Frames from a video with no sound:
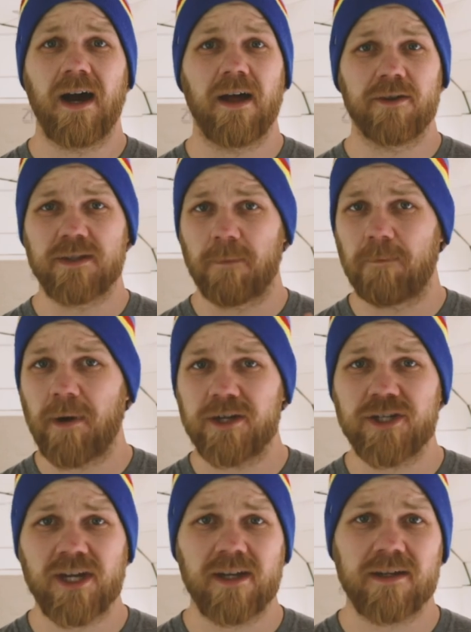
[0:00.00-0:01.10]
There's a
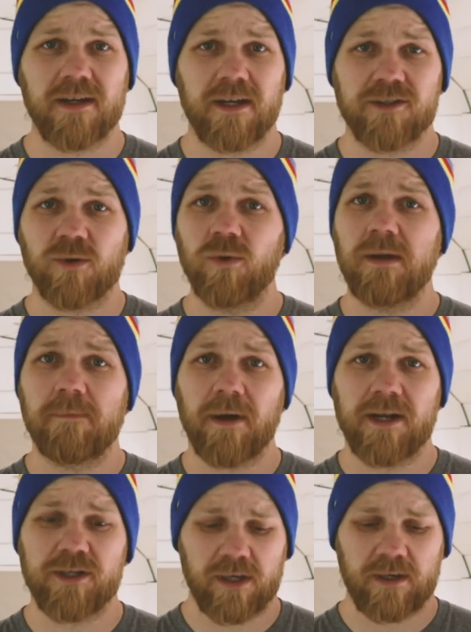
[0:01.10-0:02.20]
budget, a Skoolie
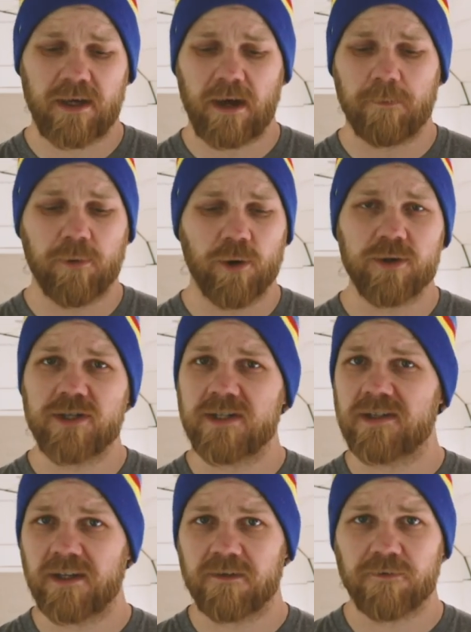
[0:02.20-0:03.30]
budget, a
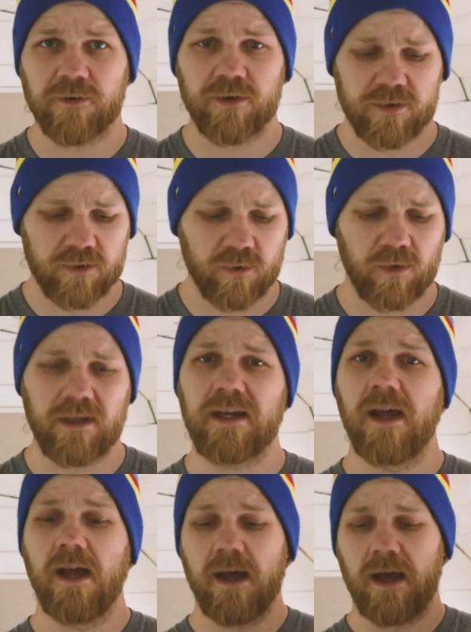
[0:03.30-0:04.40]
purchase list for your Skoolie,
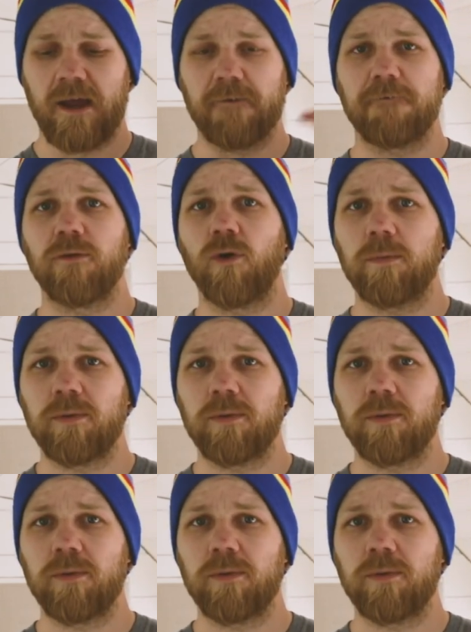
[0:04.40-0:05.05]
a floor